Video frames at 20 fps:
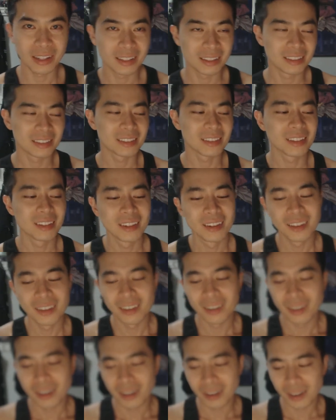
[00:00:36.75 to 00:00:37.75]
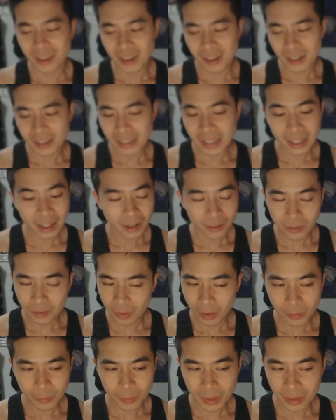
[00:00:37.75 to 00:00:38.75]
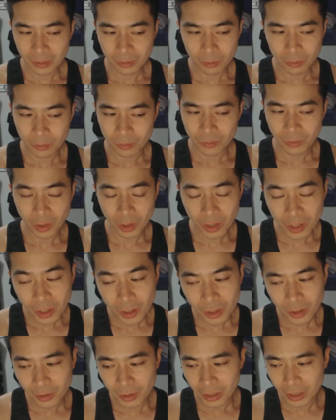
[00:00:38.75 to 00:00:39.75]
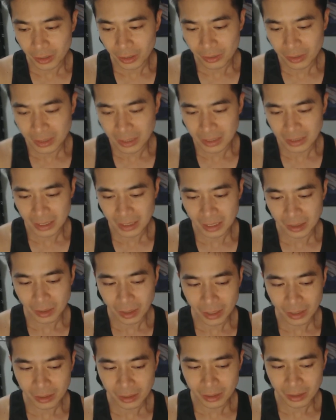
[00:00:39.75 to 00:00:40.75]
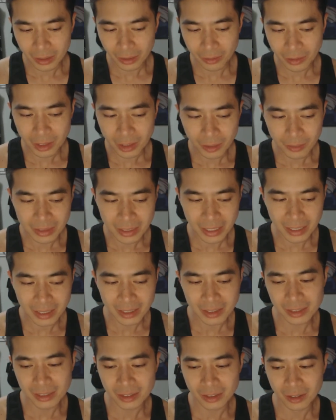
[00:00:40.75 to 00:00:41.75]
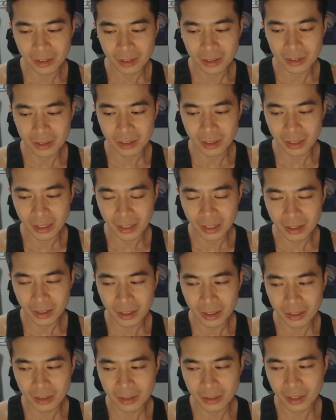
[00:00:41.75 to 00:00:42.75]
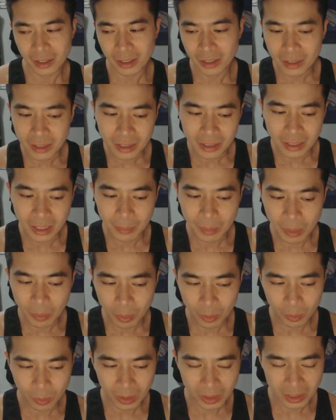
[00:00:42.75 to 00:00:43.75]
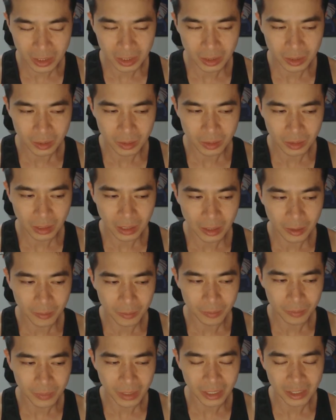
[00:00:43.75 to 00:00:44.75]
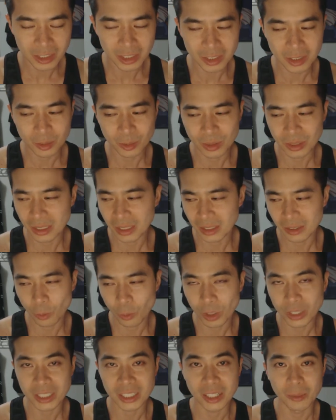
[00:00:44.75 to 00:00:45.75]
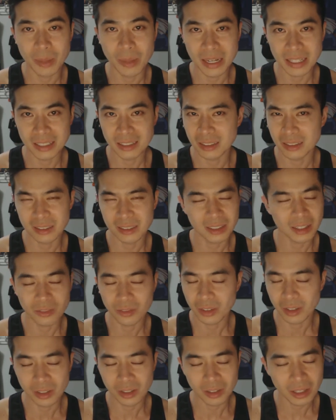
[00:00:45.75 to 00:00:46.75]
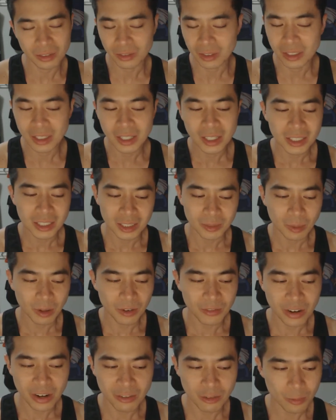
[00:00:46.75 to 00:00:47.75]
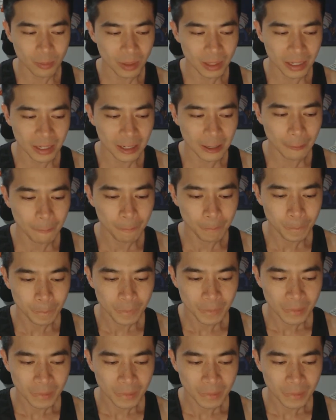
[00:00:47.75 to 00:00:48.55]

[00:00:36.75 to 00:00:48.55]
And yeah, I've been following her career ever since then. Like, every time the tennis is on, like, I kind of keep up with what she's, how she's doing and watching her matches and stuff, and I love it. She's my favorite player.